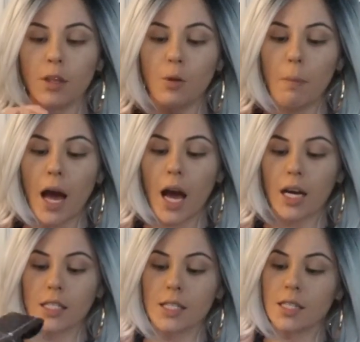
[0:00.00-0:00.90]
little
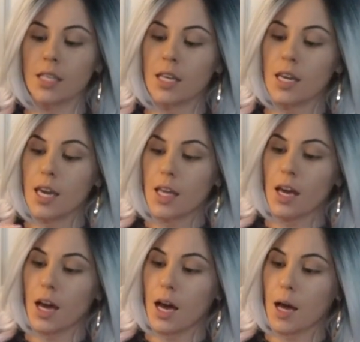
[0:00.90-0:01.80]
box.
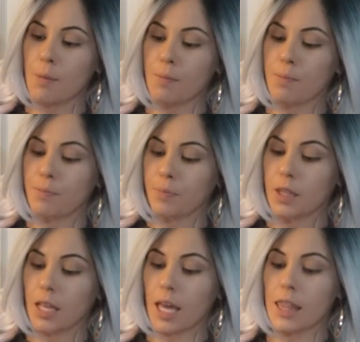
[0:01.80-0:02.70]

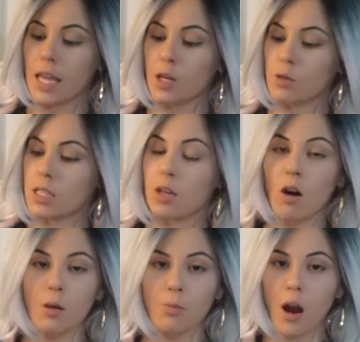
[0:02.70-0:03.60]
And then you'll see all the